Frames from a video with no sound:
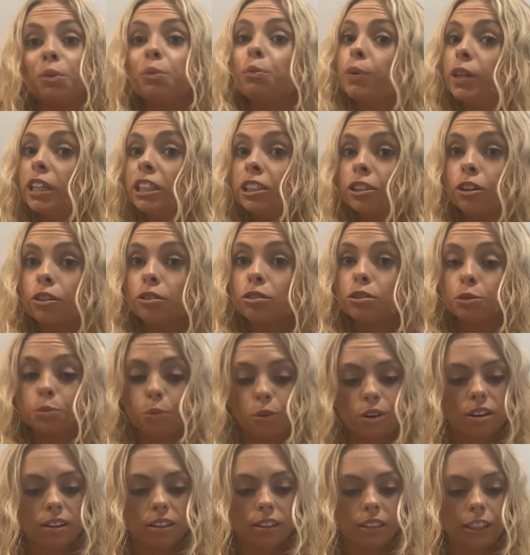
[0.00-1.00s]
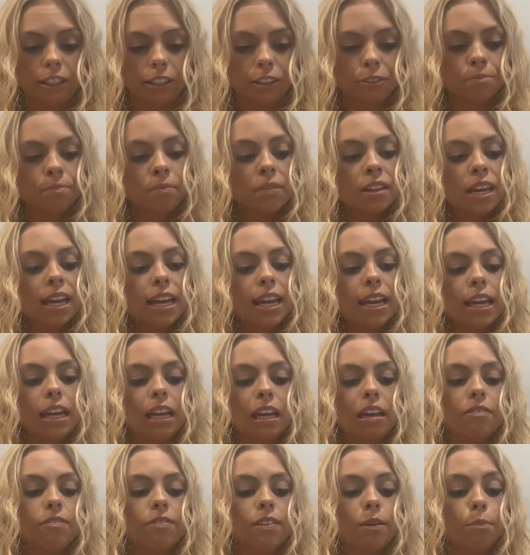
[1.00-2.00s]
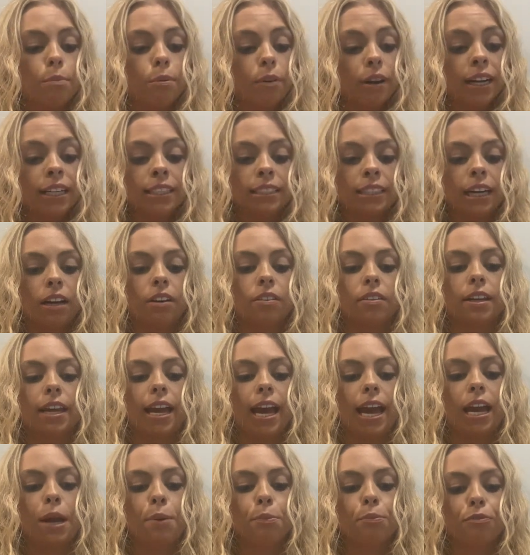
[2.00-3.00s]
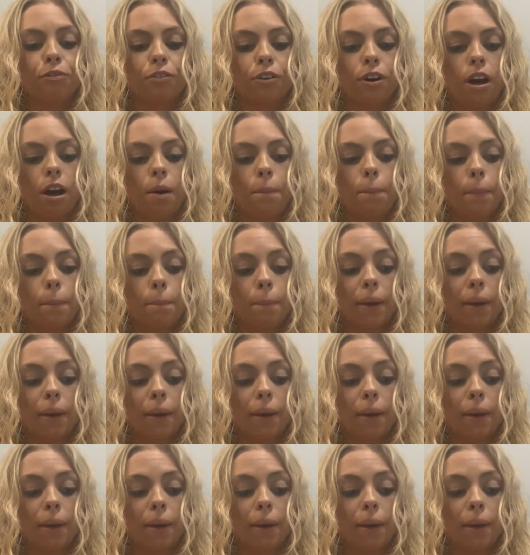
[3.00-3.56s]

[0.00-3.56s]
researchers weren't clear if the breakdown came from